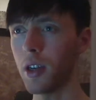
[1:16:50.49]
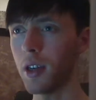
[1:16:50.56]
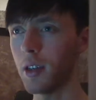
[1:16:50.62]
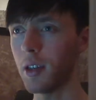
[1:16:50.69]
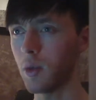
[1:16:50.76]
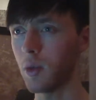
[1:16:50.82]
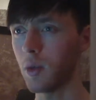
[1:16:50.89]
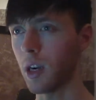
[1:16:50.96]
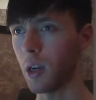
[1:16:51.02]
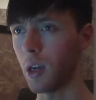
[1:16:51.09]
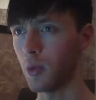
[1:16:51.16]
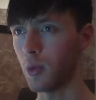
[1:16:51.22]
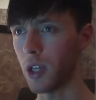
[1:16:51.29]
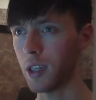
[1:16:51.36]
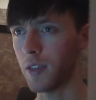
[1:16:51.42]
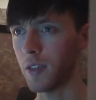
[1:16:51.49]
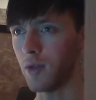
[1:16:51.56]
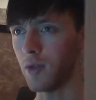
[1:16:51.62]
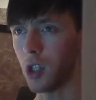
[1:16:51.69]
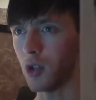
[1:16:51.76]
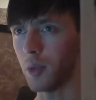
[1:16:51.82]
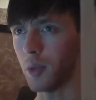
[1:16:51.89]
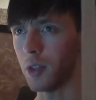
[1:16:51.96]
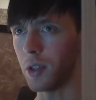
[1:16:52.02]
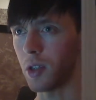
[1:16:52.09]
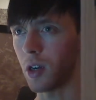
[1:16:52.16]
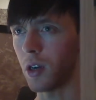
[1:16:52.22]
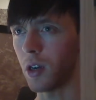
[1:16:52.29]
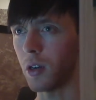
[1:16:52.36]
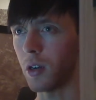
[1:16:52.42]
is where objective judgments
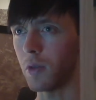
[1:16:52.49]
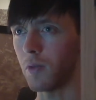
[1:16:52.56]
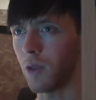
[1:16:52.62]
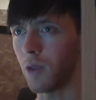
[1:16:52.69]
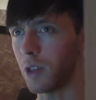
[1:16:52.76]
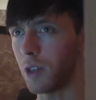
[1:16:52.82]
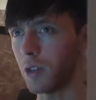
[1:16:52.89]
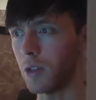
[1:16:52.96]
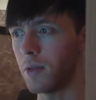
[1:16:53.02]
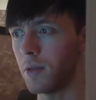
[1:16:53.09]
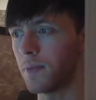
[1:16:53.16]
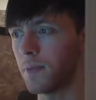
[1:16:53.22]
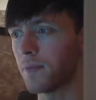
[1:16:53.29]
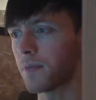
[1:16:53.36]
are rendered.